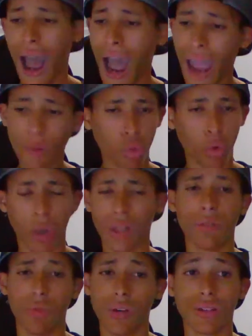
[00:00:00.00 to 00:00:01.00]
I
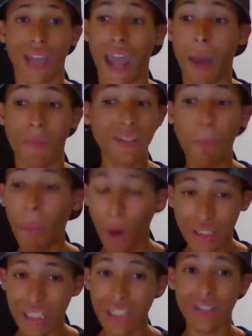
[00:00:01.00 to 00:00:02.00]
really, really am. It's
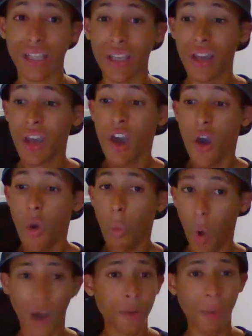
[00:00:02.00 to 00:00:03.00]
personally
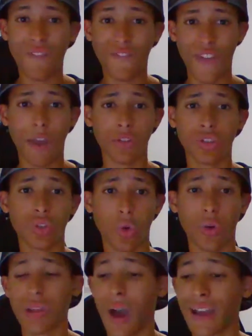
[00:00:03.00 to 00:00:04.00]
one of my favorite
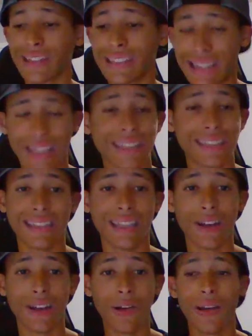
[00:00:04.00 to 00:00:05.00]
storylines this
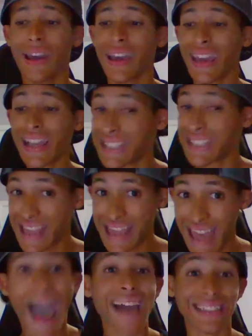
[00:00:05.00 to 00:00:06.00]
year. It's
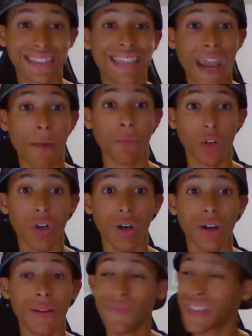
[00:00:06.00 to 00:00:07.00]
that damn good.